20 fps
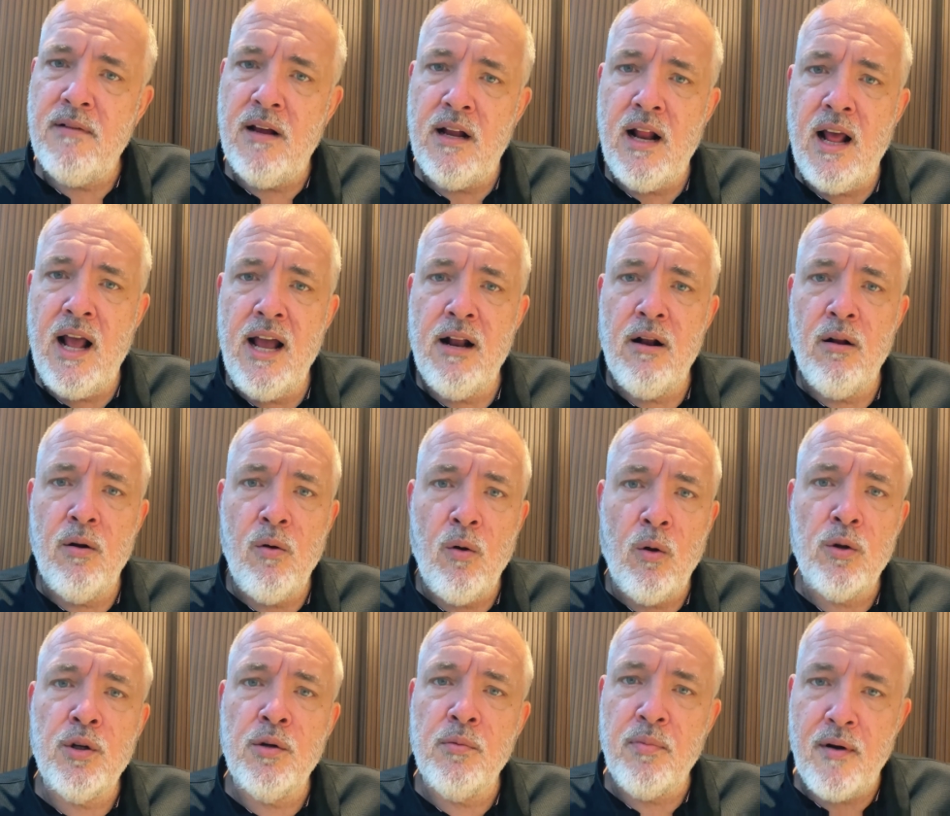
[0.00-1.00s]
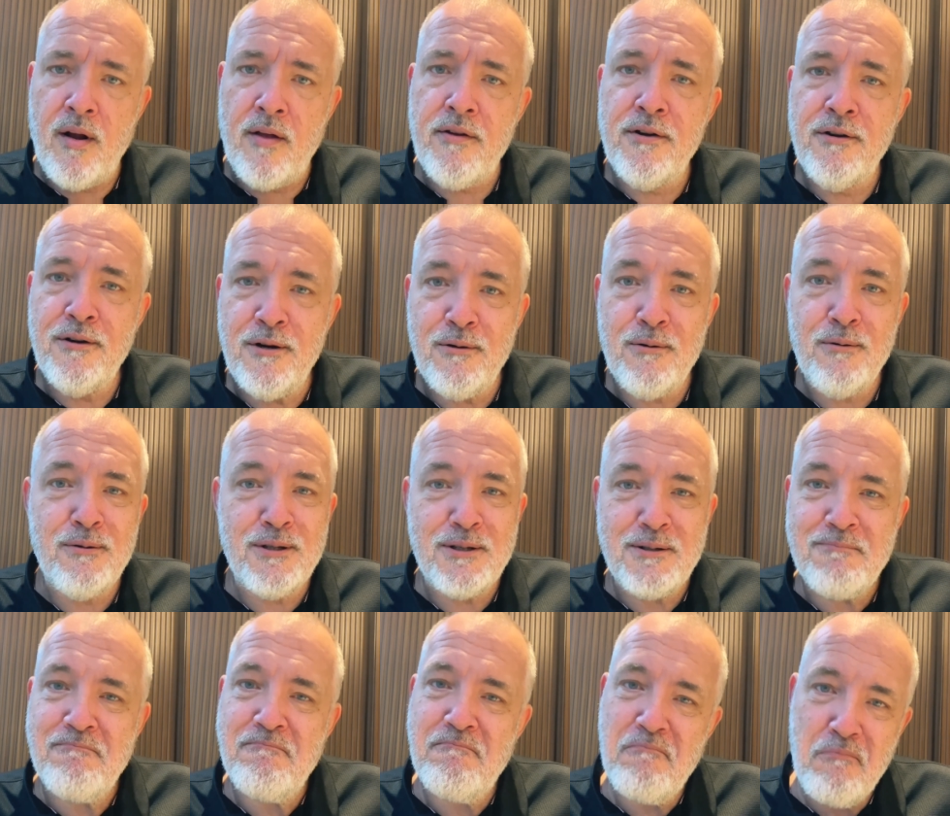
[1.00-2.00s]
and I had an older brother who
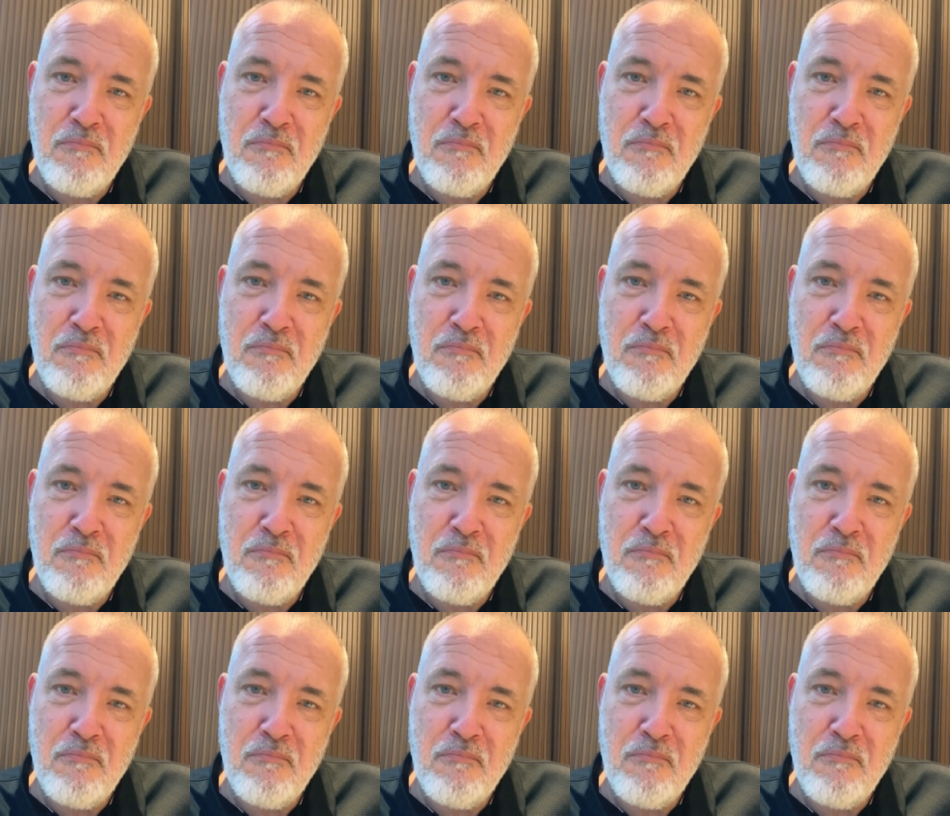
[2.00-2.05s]
was